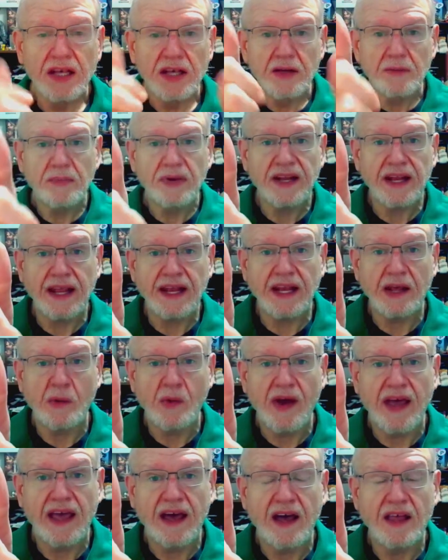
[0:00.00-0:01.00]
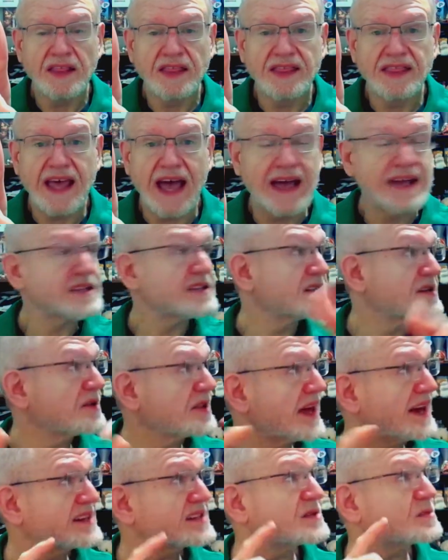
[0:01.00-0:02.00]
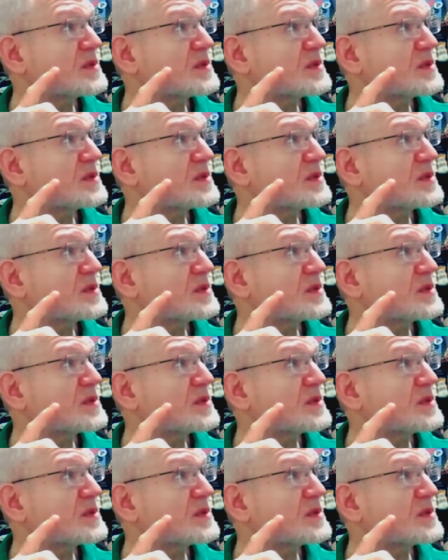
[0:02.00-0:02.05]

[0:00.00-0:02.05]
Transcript: But anyway, on that. So that's